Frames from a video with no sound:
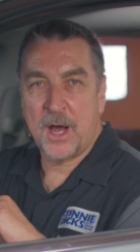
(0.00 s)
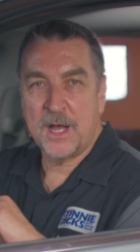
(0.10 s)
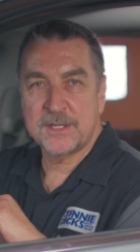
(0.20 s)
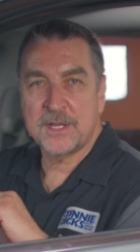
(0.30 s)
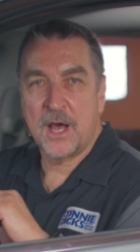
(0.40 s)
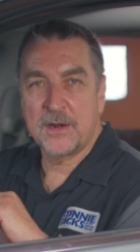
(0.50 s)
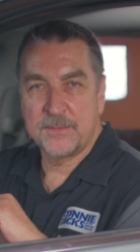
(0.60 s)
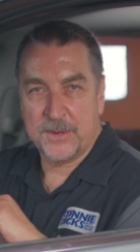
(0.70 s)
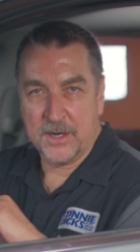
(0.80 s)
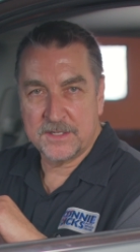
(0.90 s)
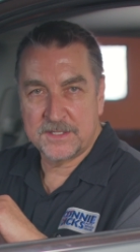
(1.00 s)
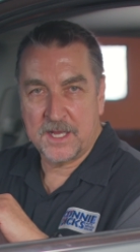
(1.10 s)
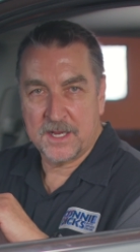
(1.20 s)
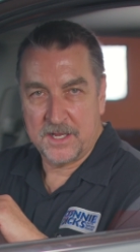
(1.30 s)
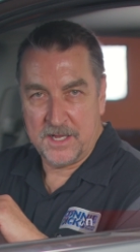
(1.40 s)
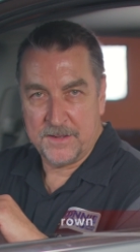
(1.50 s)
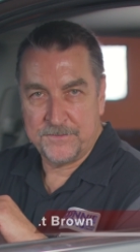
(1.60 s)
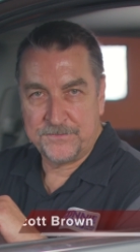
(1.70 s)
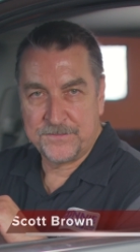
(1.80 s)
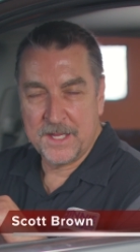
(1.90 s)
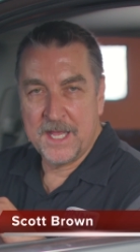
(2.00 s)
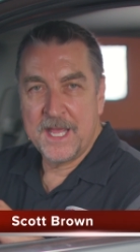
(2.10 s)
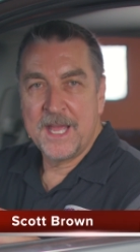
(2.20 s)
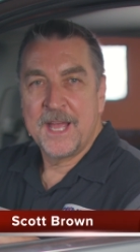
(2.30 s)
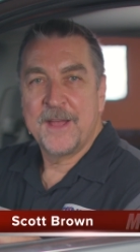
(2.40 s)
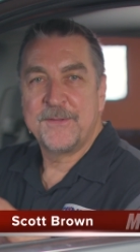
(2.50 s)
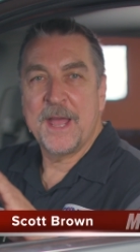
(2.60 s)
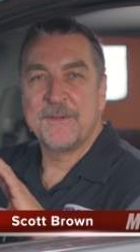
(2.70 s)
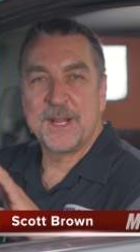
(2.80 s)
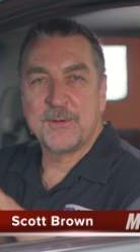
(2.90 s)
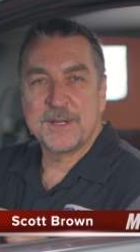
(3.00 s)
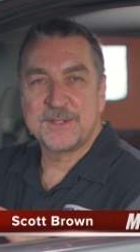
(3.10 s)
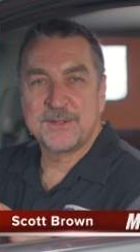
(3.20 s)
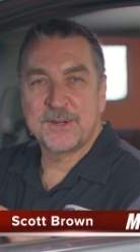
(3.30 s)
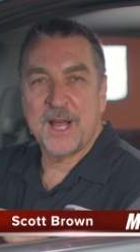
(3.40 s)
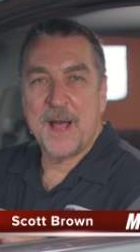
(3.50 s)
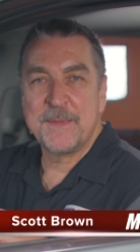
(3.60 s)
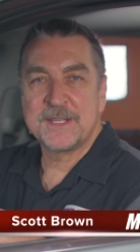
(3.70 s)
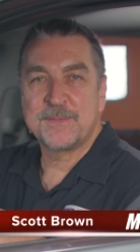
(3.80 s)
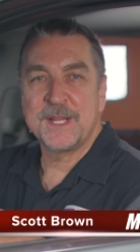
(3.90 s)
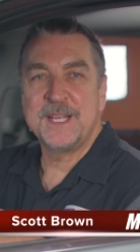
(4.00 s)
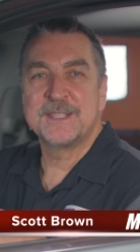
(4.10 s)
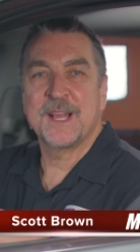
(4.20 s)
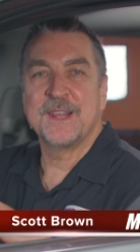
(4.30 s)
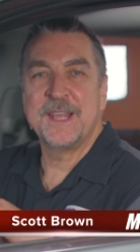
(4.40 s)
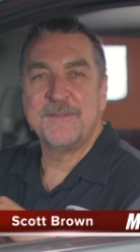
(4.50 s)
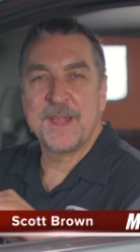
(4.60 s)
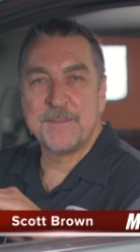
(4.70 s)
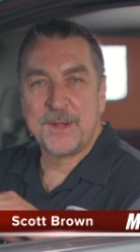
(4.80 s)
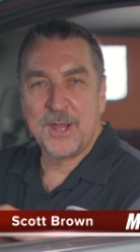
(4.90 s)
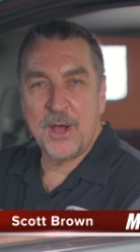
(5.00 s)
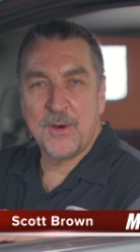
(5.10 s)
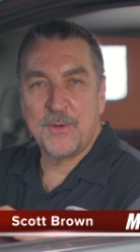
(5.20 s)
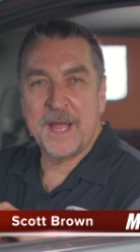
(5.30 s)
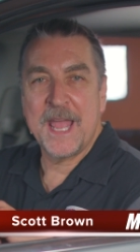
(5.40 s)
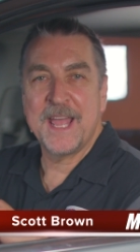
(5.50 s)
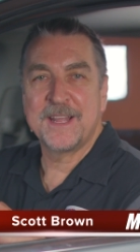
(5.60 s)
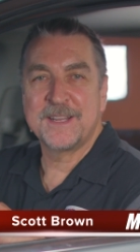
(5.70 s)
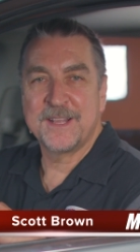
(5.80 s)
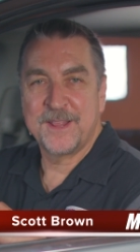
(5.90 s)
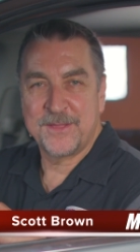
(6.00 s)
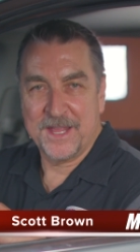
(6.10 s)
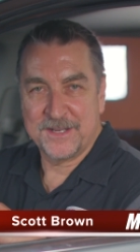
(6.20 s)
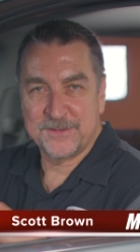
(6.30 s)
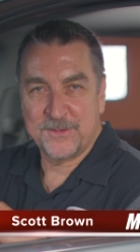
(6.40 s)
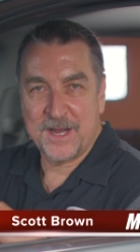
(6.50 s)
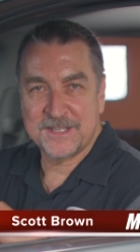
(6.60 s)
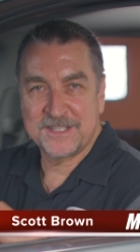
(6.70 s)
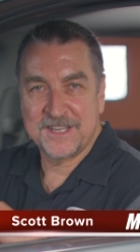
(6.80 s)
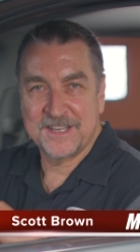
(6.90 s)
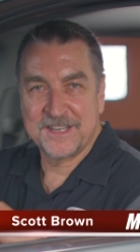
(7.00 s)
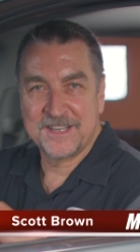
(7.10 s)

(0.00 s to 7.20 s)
boschautoparts.com. If you have any questions or comments, please leave them below, and thanks for watching.